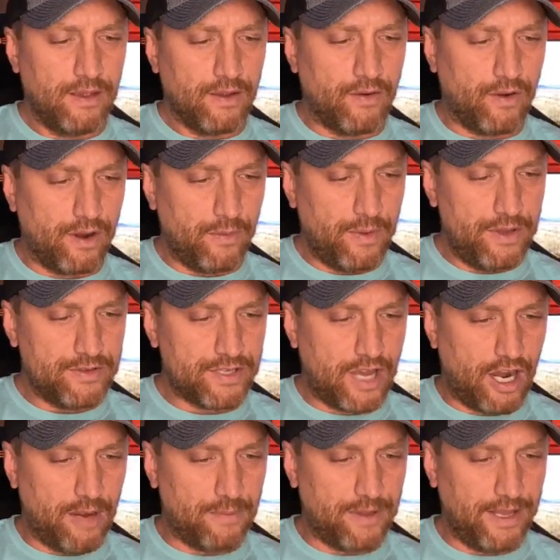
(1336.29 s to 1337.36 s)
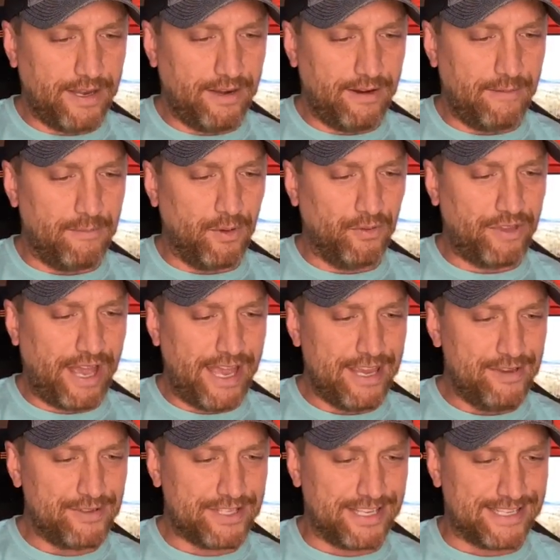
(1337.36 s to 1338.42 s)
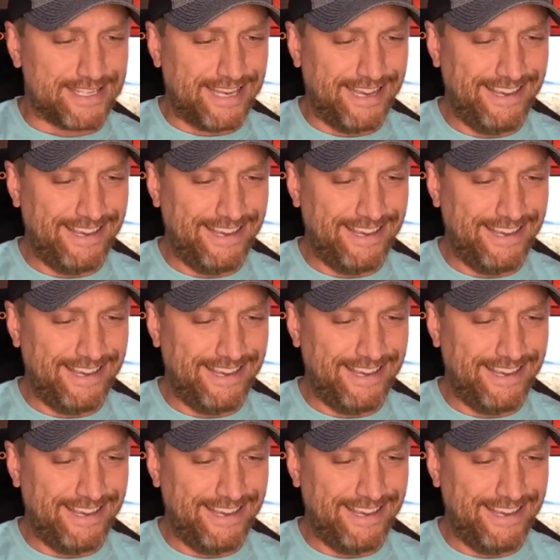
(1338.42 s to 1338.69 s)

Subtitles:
Corey, we use carb cleaner, multi-uses.